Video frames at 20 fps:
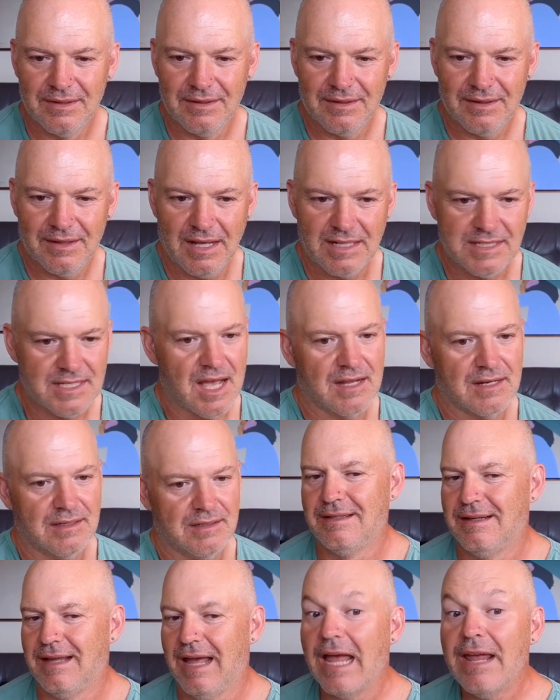
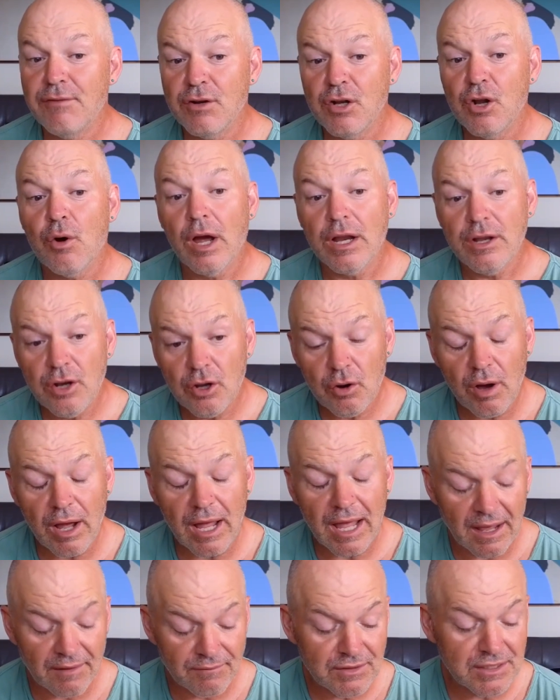Exactly. Even though I know
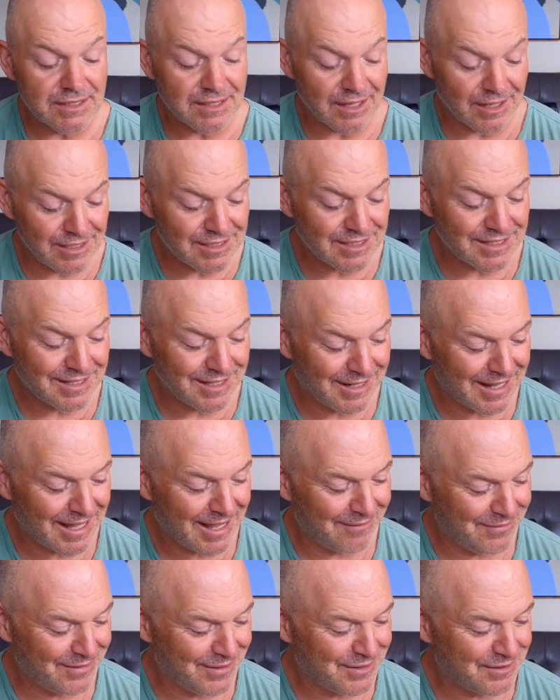I still
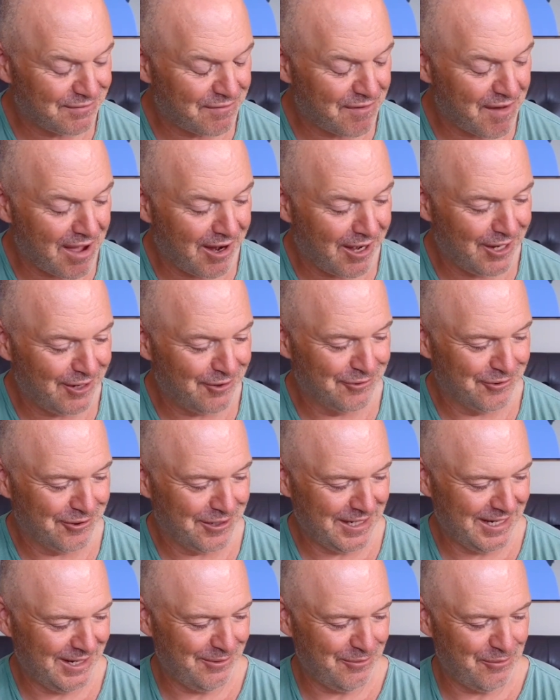have this
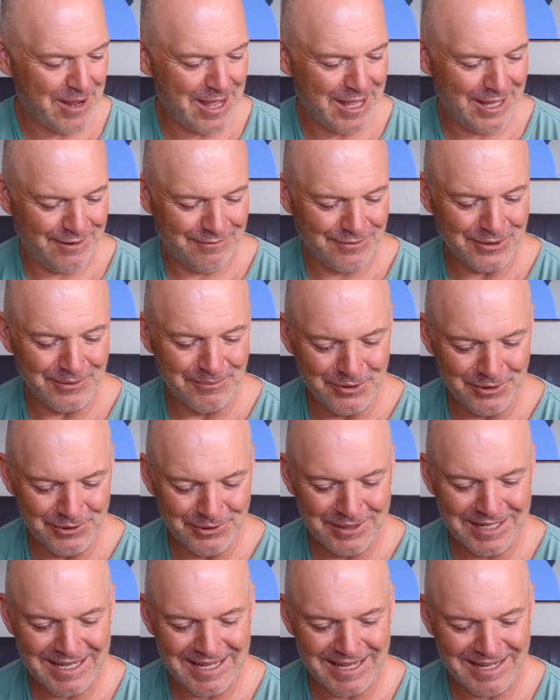fiery way of
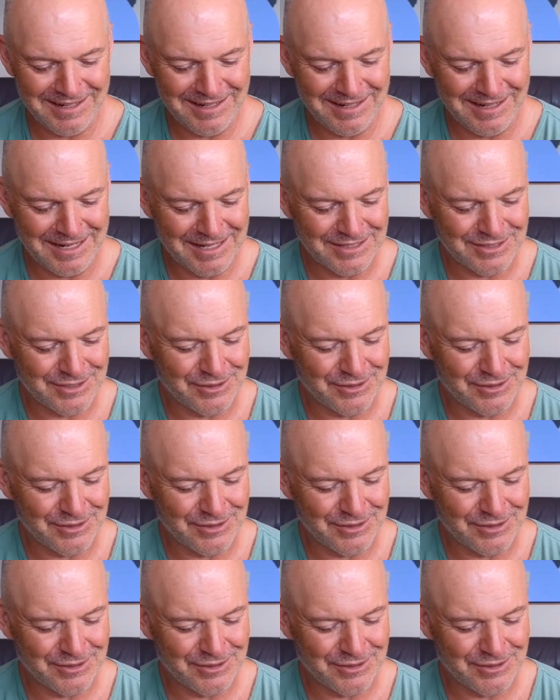communicating it.